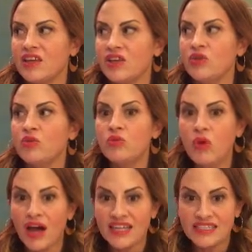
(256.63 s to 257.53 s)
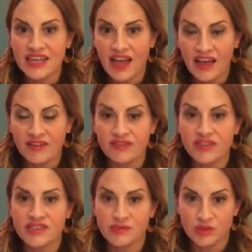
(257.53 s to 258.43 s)
you want to have
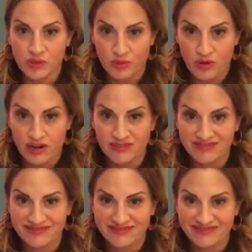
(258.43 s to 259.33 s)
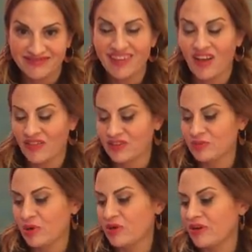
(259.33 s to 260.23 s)
some support on this
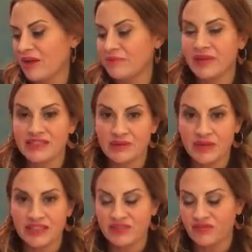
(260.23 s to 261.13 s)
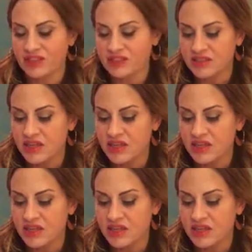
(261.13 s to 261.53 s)
program. It makes a big difference.